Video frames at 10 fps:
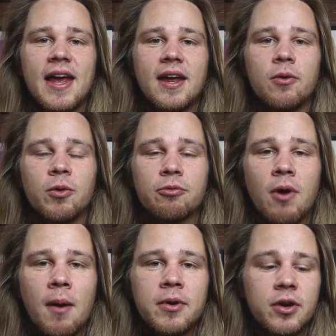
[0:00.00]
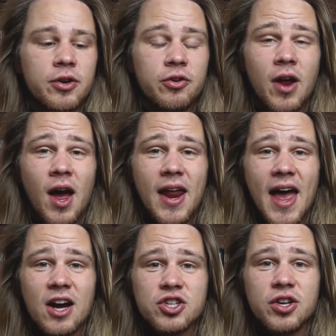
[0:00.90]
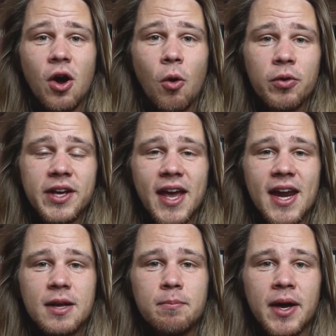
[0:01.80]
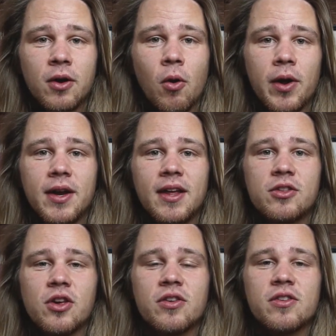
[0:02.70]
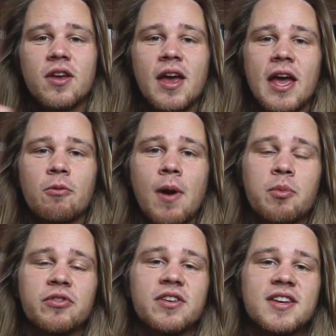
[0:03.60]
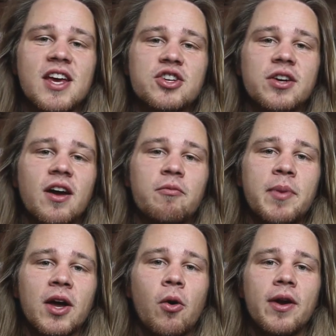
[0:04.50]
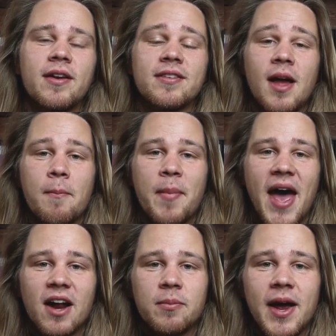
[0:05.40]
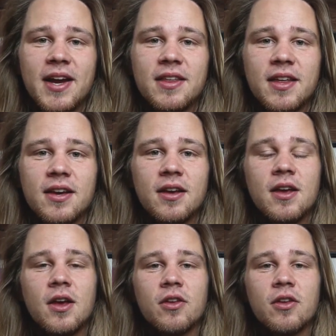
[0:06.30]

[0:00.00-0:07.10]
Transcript: And with Robinhood, you're not actually owning any Bitcoin. It's just a representation of Bitcoin and it's not backed by anything.